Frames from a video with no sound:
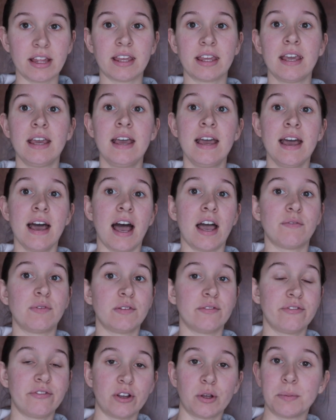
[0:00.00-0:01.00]
like I've
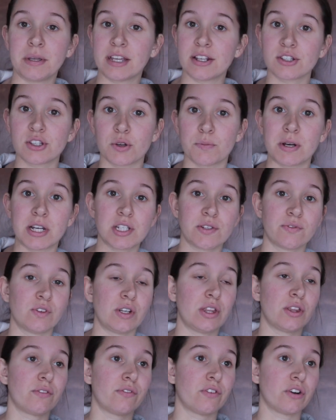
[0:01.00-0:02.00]
been filming it so much for
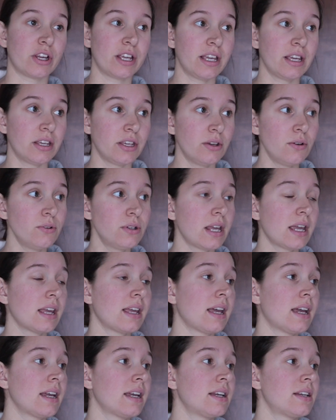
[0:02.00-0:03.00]
either for you
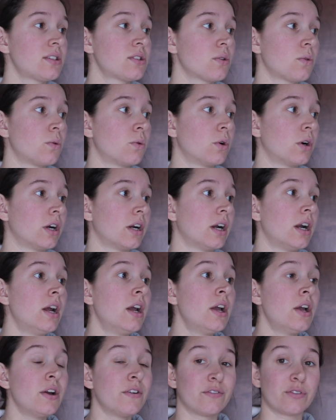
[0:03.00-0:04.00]
guys or
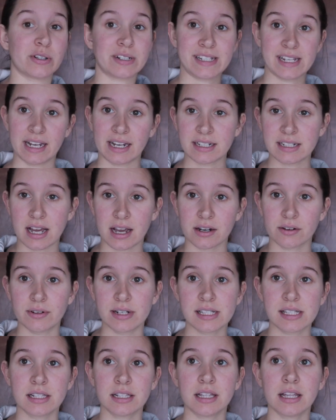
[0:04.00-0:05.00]
for TikTok
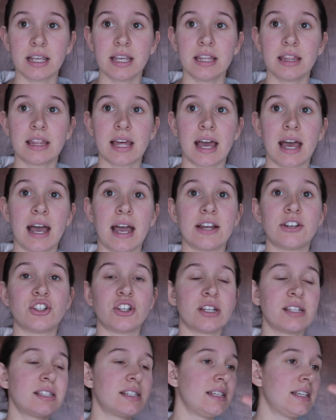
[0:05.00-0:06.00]
recently that I just